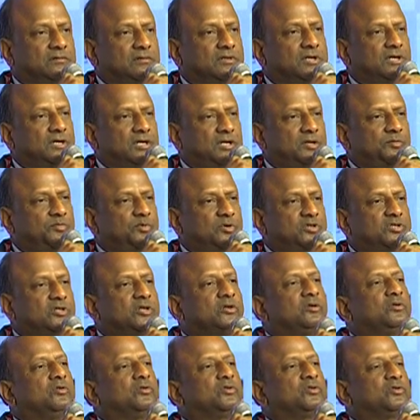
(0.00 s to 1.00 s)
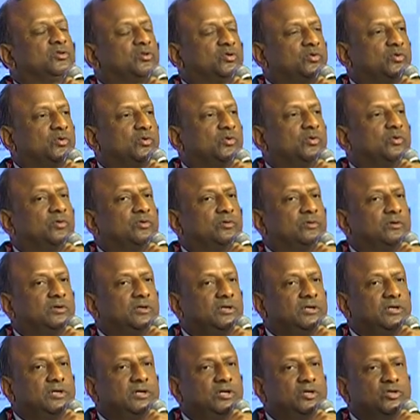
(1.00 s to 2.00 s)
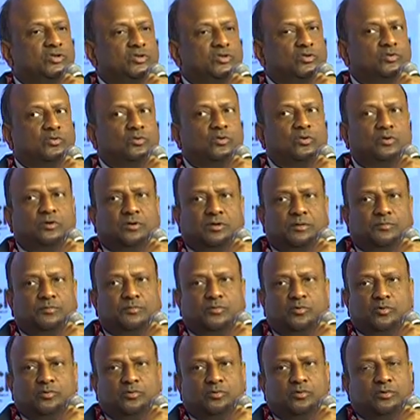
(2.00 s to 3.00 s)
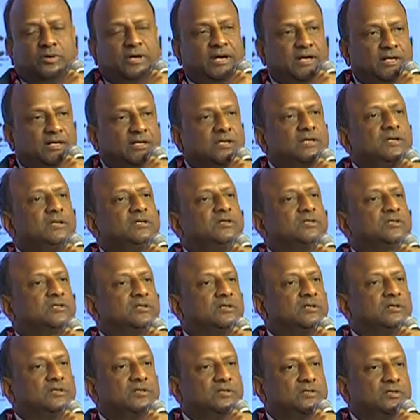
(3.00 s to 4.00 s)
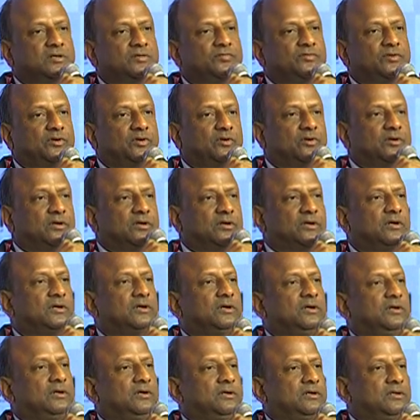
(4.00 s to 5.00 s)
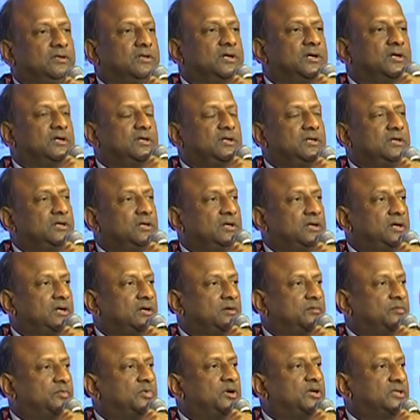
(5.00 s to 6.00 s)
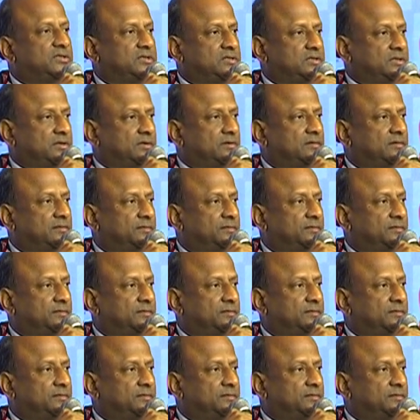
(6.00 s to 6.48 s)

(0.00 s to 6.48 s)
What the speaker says: 30% or so, it needs to go up to at least 37% or 38%.